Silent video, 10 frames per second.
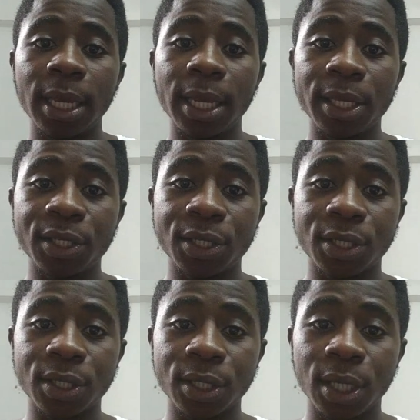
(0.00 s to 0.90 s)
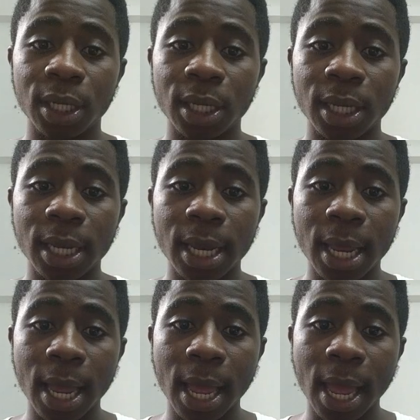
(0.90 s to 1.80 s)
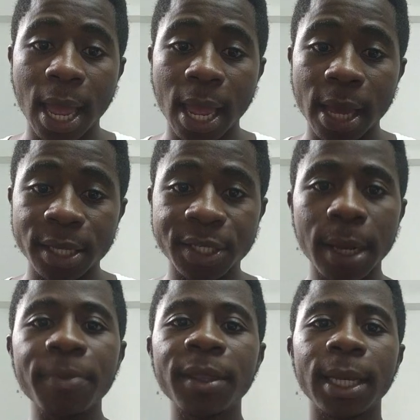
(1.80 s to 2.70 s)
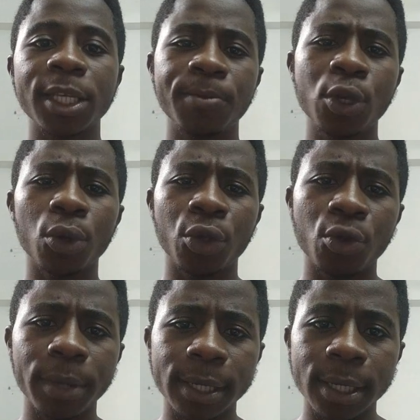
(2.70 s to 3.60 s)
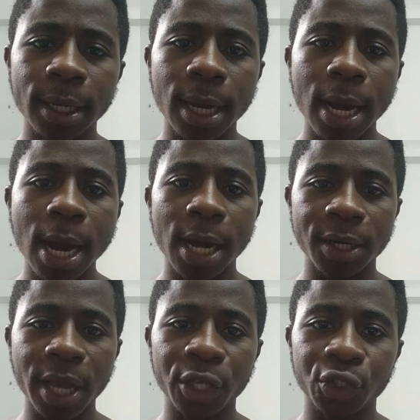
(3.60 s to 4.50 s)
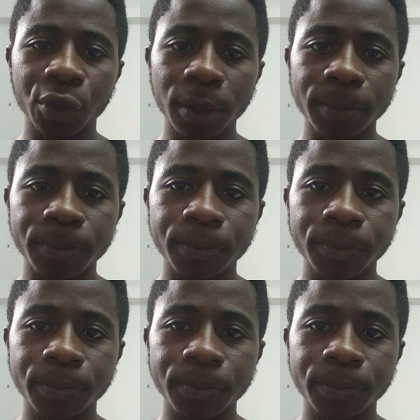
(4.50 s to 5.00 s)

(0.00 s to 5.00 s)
It is something that is beyond human nature.